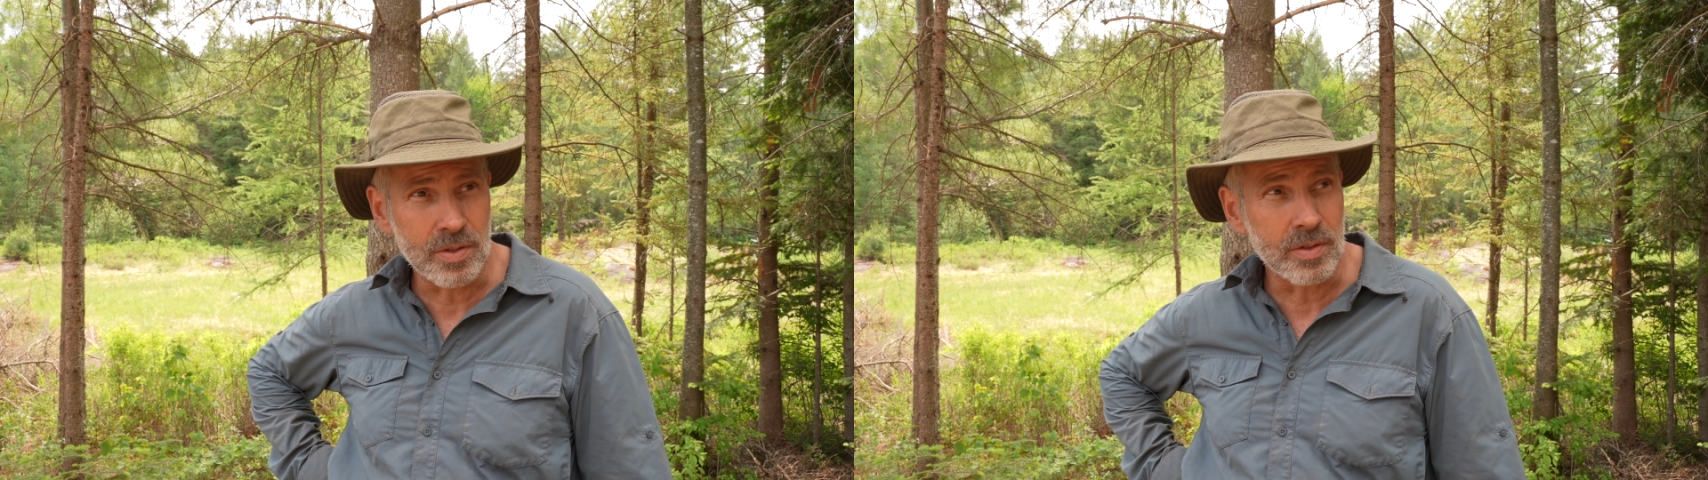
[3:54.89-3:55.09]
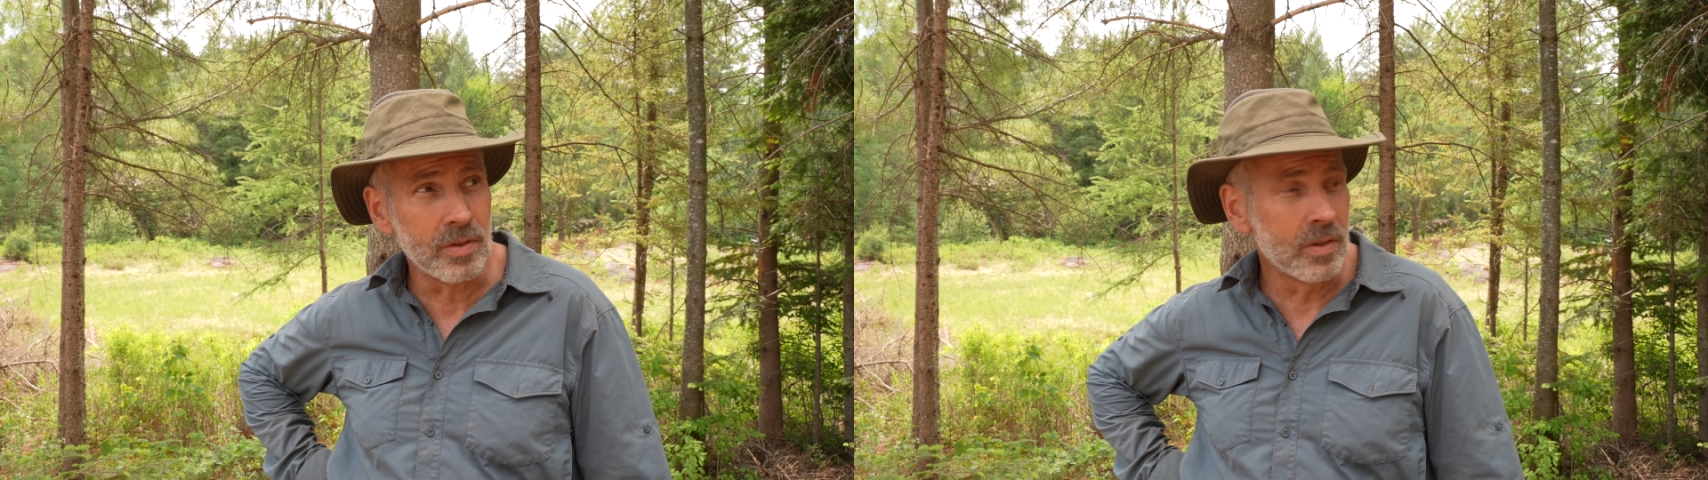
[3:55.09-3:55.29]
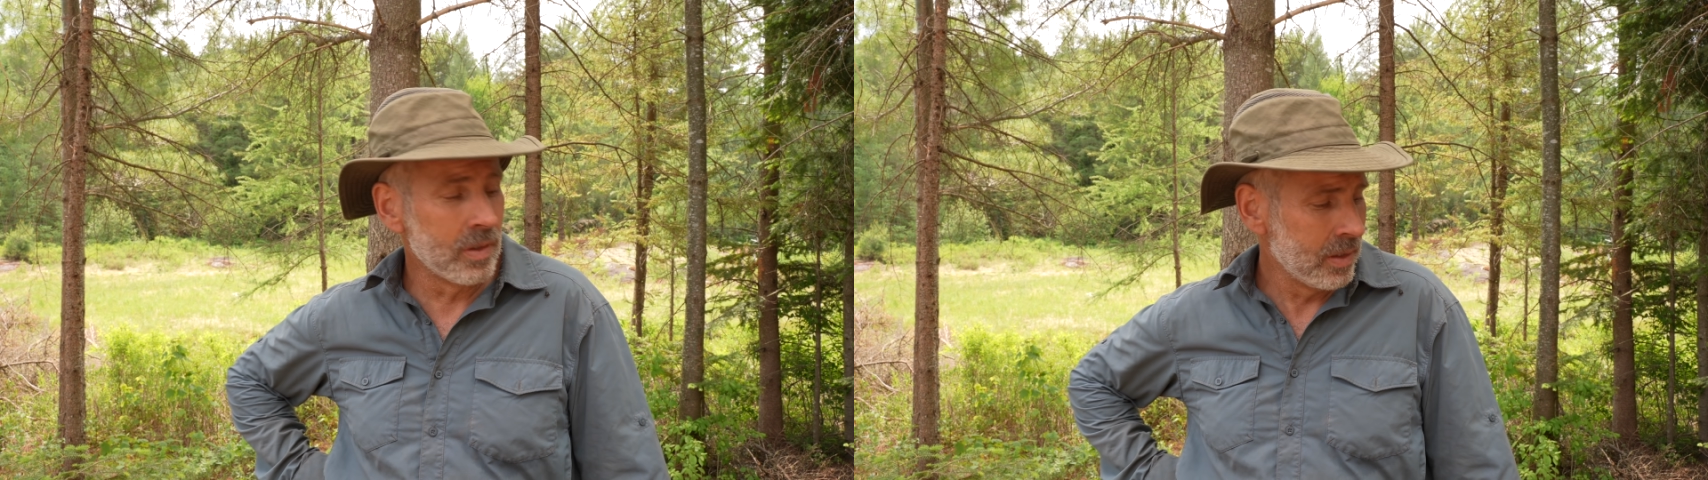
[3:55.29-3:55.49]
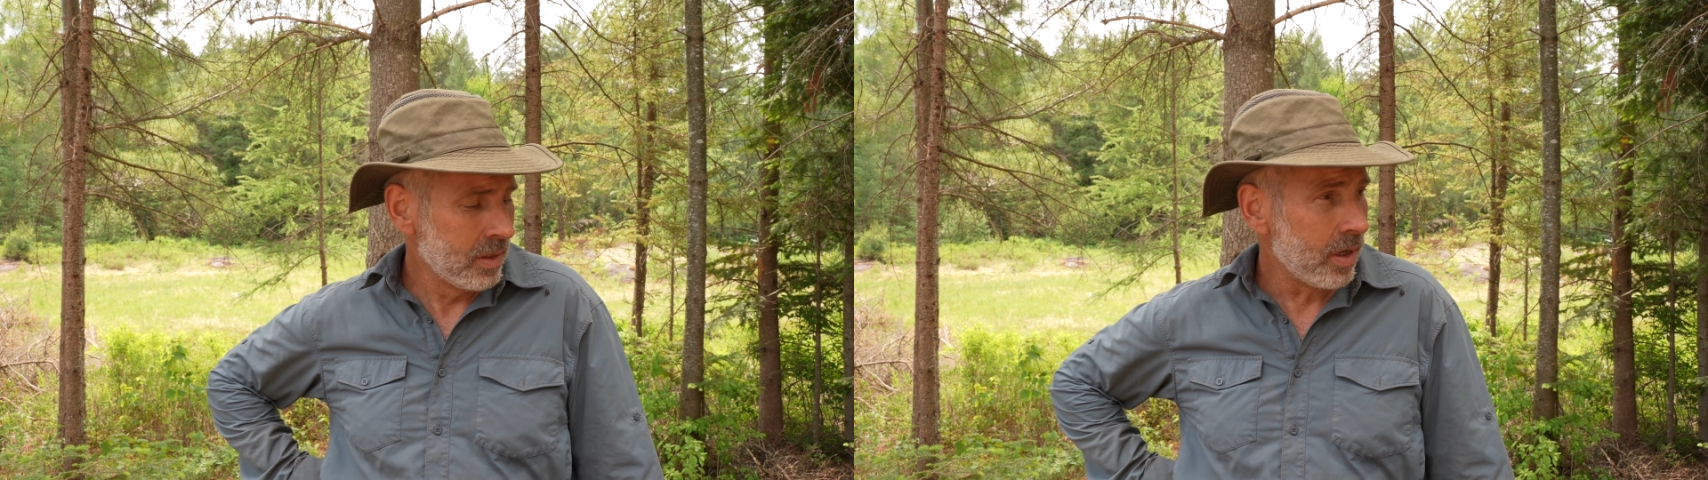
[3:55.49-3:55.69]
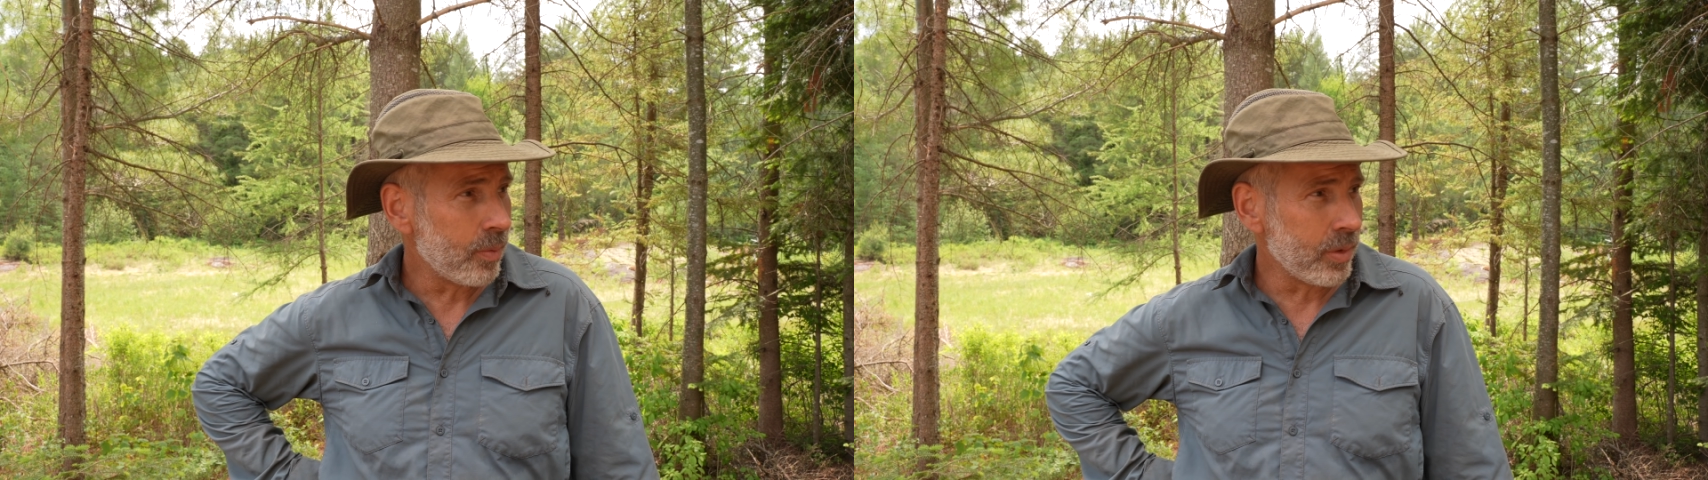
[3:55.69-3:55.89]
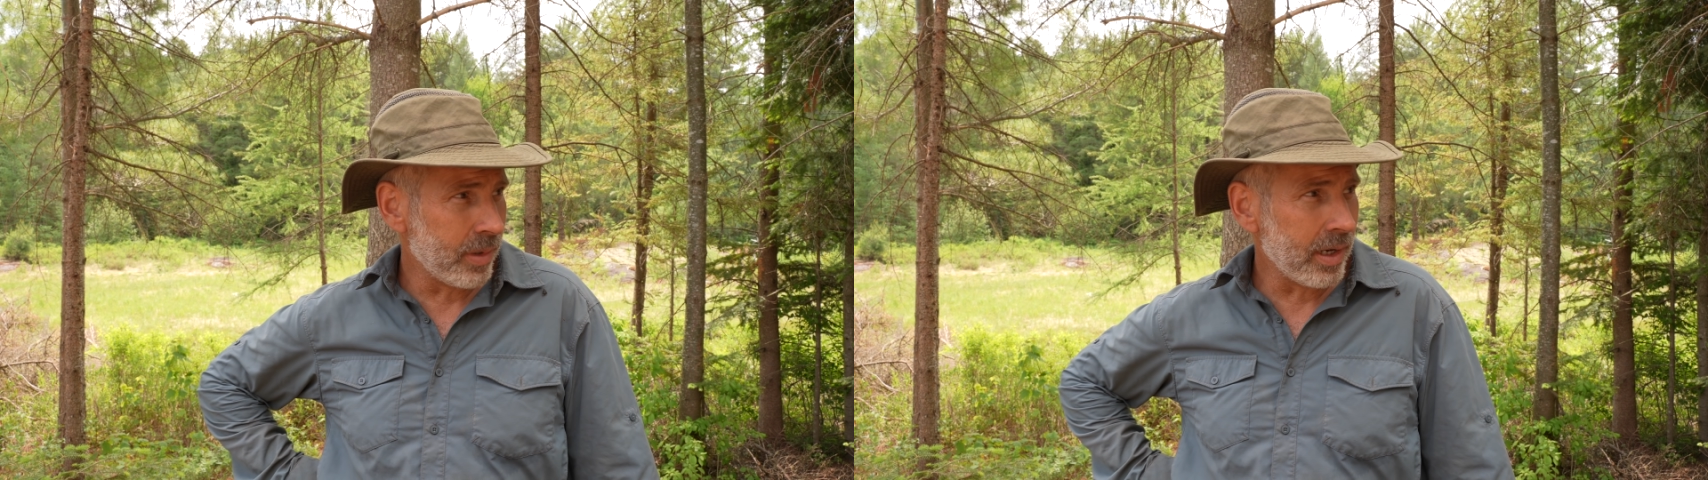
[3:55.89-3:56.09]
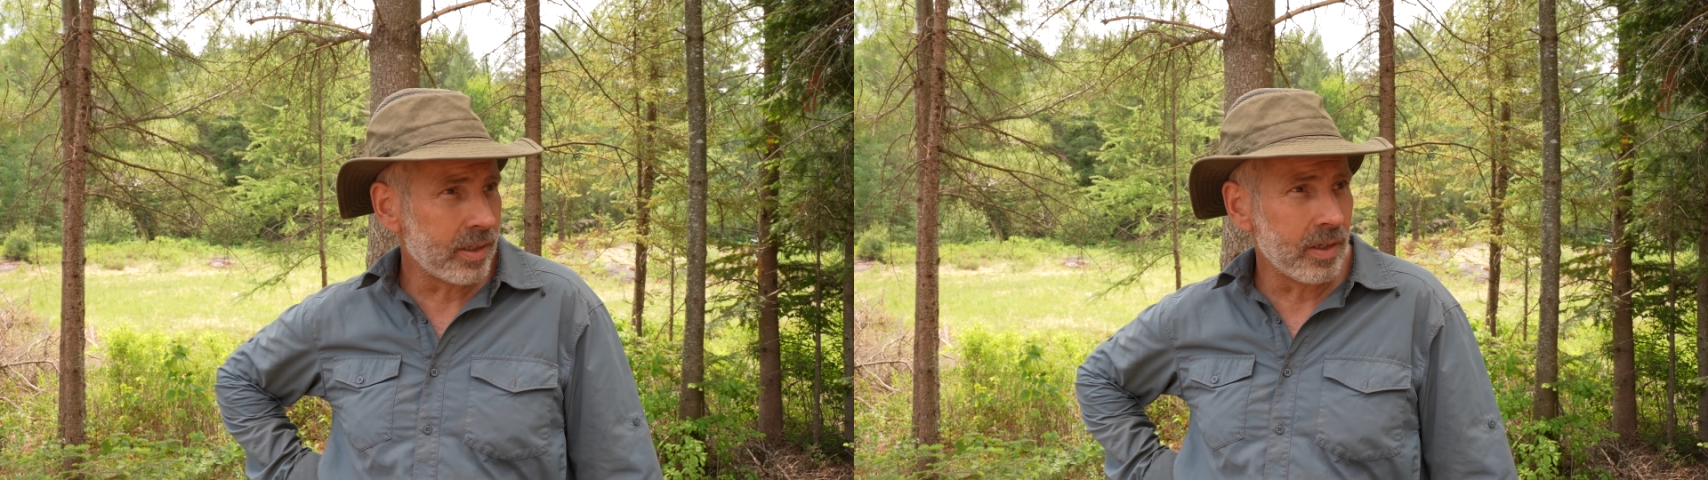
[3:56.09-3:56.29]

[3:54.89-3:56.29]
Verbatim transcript: So I'll be back